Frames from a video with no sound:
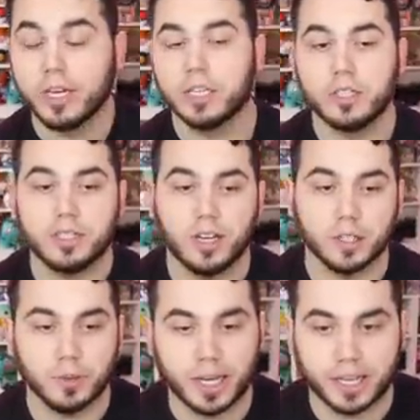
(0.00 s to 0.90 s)
So that
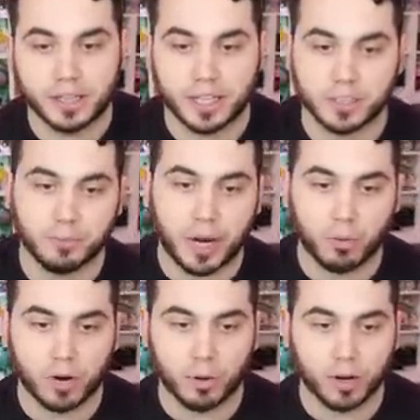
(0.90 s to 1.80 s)
tells me that that's about
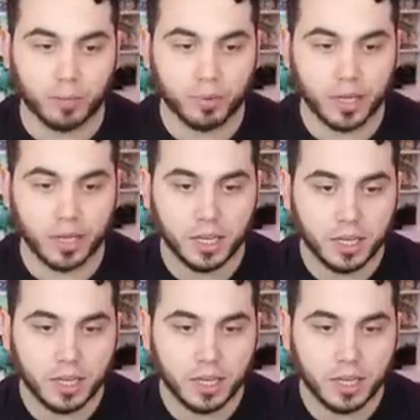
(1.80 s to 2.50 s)
where I want to be.